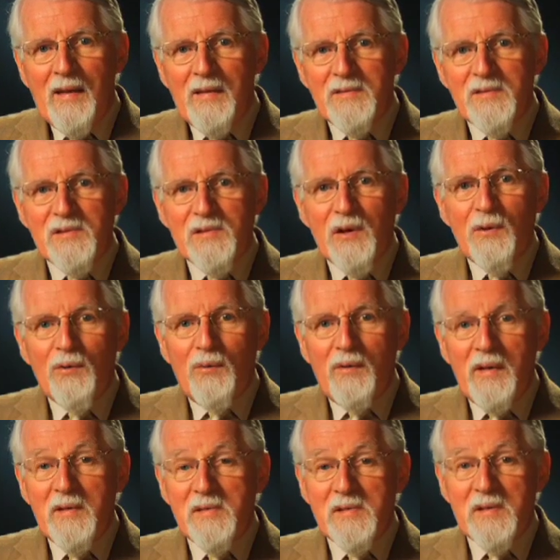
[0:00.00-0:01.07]
So
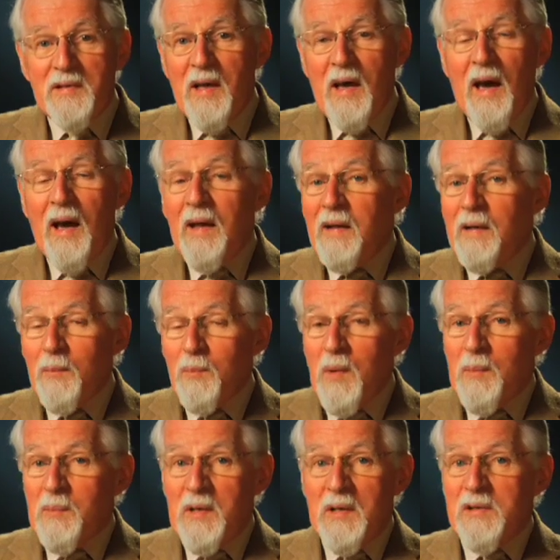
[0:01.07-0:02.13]
he said, I can
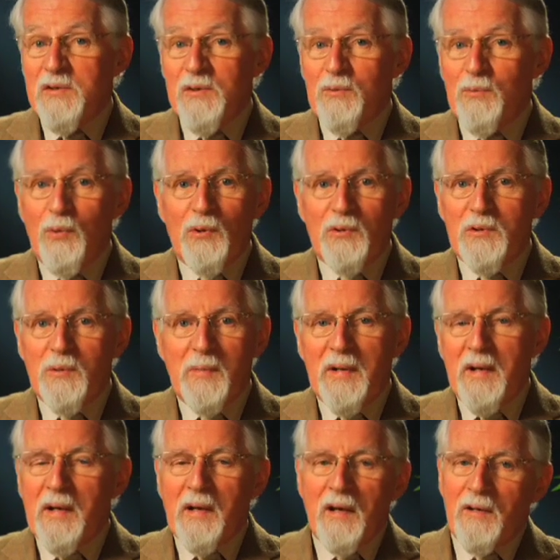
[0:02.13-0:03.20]
baptize you in water, but
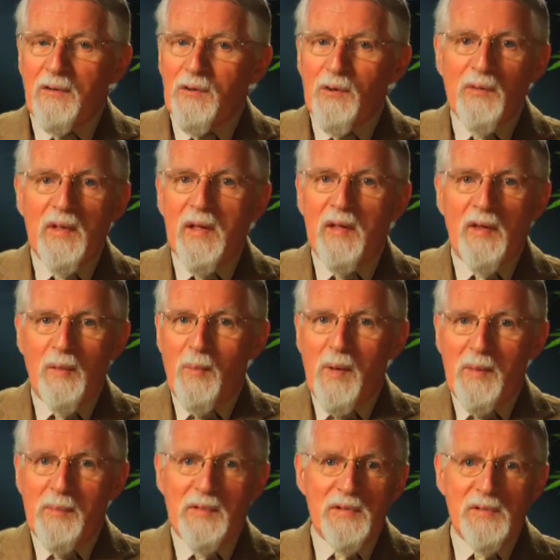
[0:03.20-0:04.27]
I can't do the other
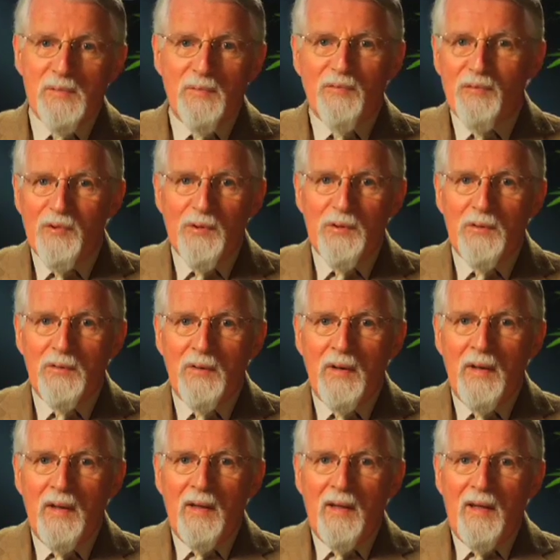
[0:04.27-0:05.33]
baptism for you.
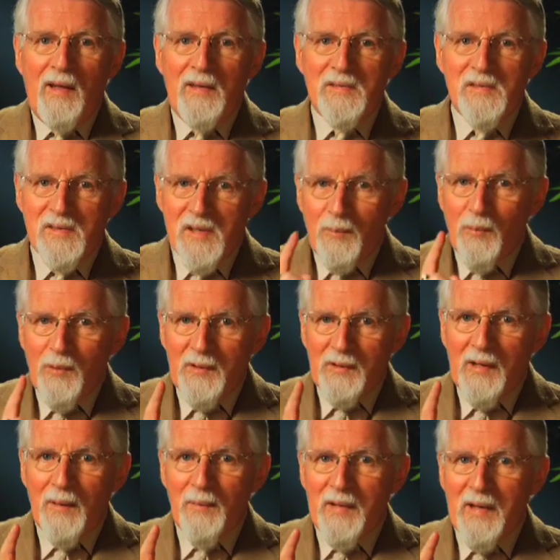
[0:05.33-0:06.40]
Someone
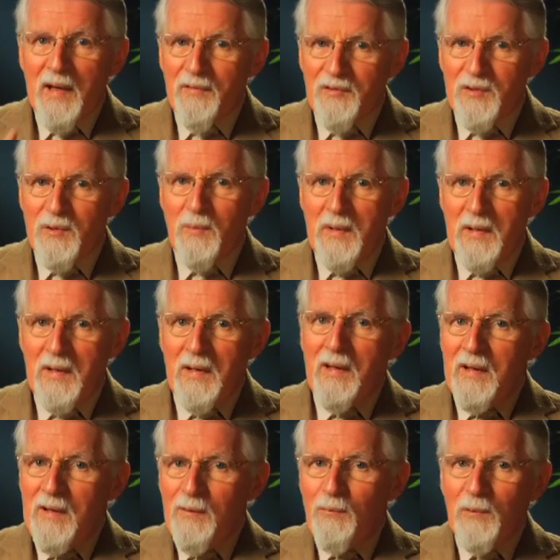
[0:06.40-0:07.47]
coming after me
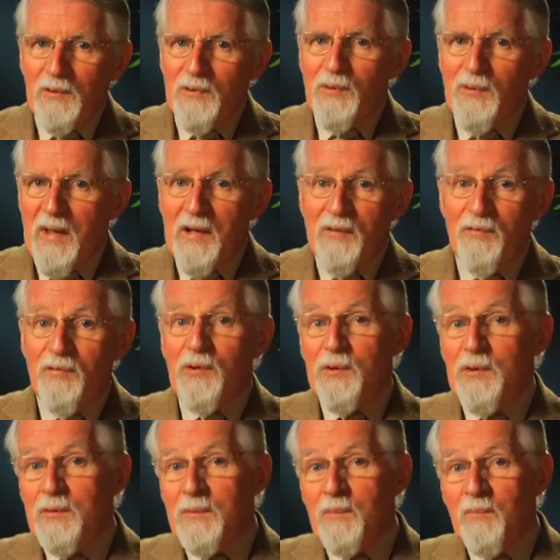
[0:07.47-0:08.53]
will do that for
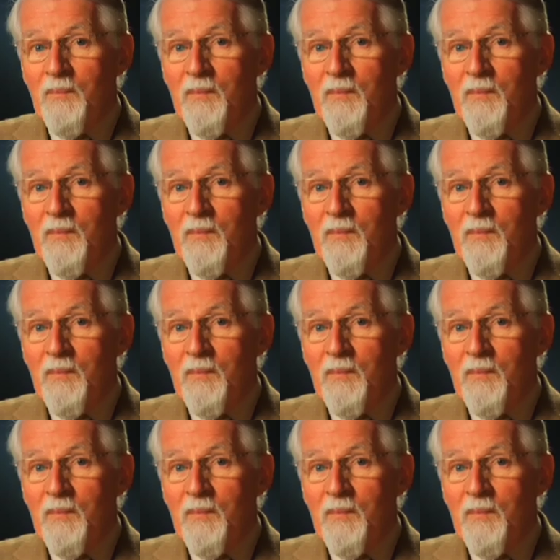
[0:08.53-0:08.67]
you.